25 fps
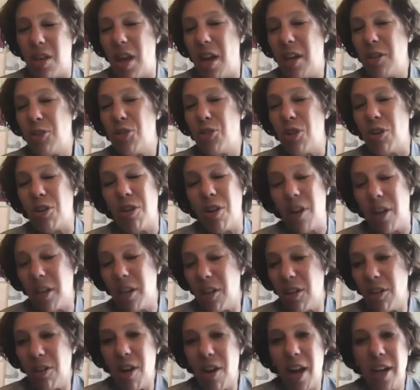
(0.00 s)

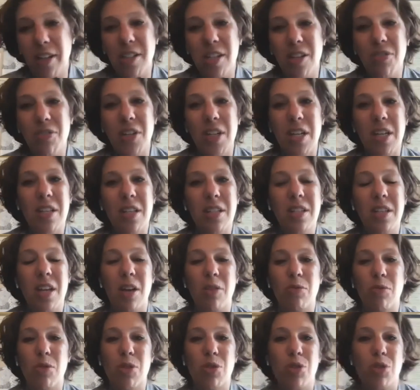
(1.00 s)
extracurricular activities can
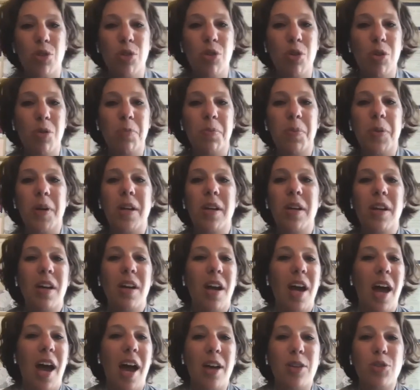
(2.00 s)
resume
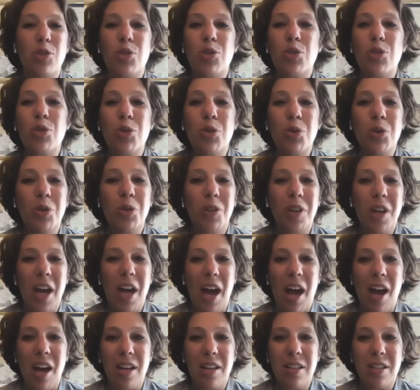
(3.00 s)
as soon
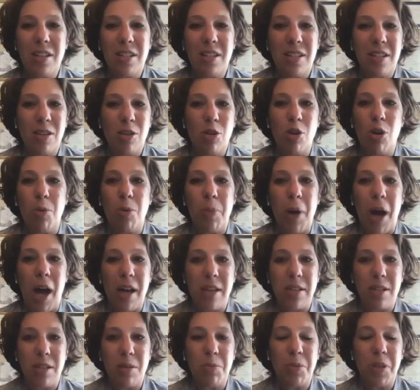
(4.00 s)
as you're
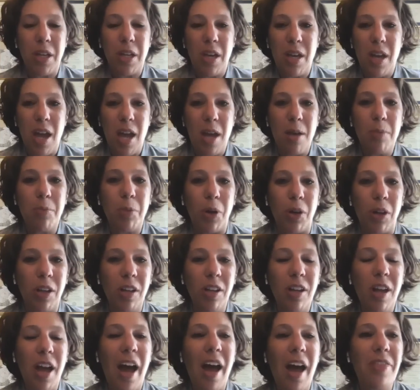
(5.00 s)
possibly
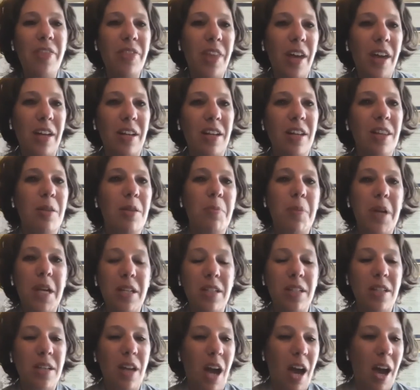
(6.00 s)
able and that in the
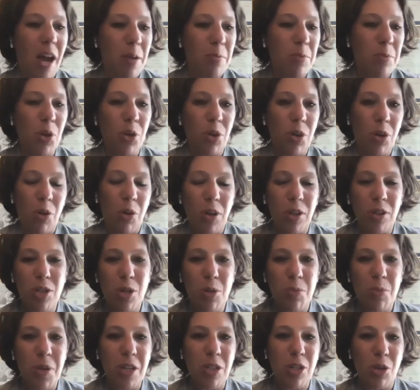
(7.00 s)
meantime you're going to
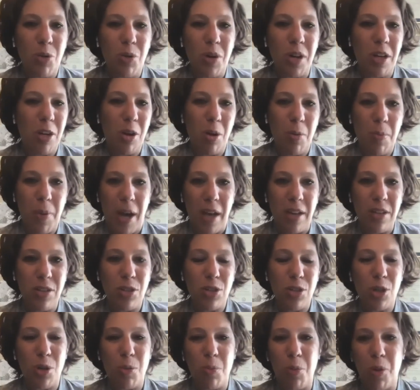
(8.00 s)
be doing your
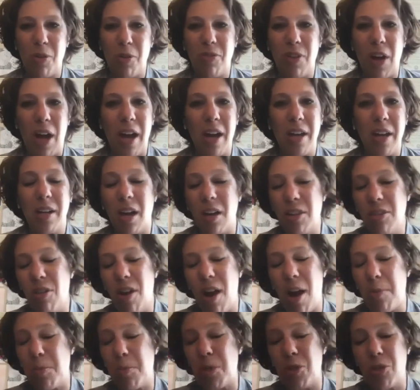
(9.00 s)
best to provide other
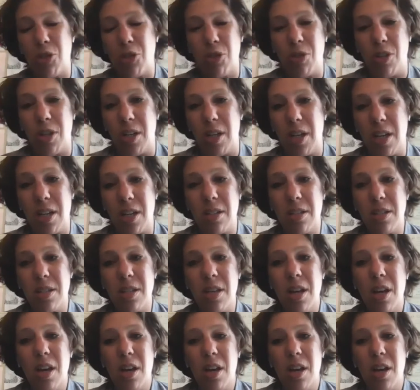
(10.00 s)
opportunities